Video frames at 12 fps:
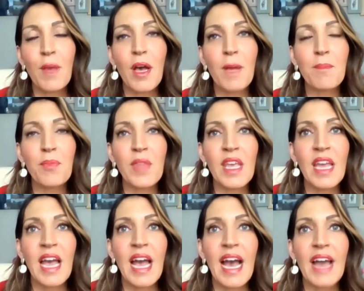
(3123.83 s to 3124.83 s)
And
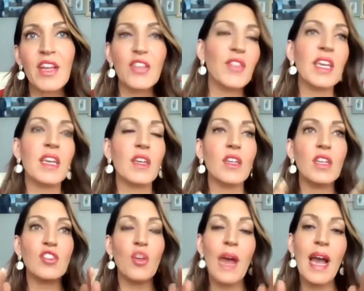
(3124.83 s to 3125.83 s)
I think,
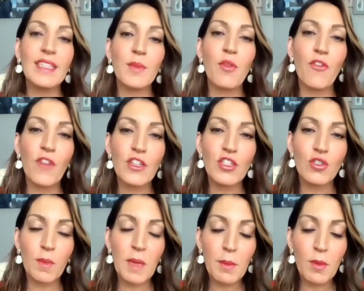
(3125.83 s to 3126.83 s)
so as a
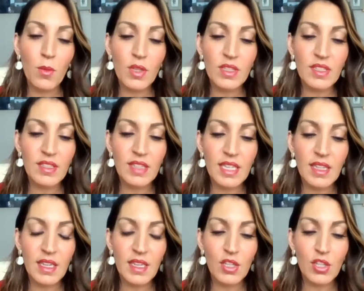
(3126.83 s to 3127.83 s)
professional, people want to see
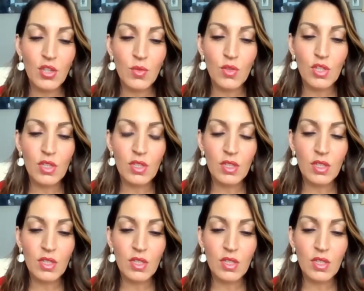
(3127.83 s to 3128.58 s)
that you can